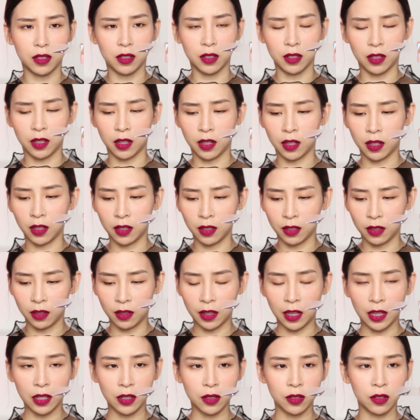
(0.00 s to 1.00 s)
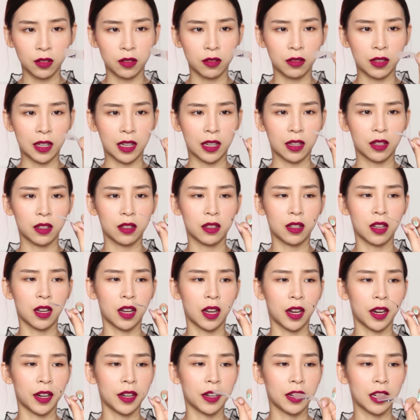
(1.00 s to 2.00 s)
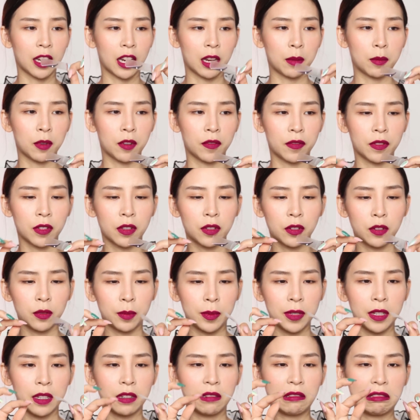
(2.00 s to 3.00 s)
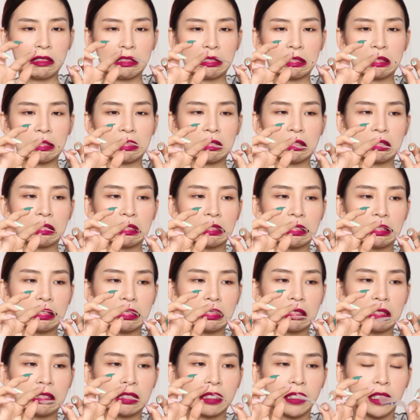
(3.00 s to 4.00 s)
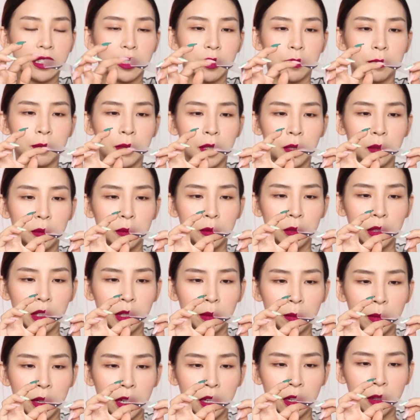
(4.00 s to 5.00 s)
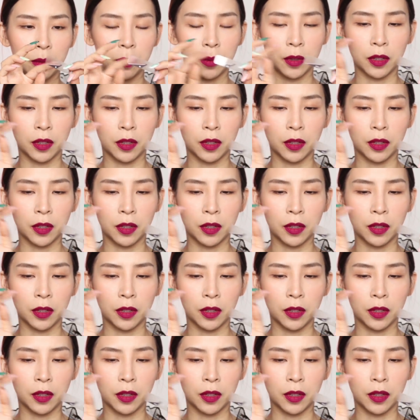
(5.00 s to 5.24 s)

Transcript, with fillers: Okay, that's that kind of came off a little bit. but we can make it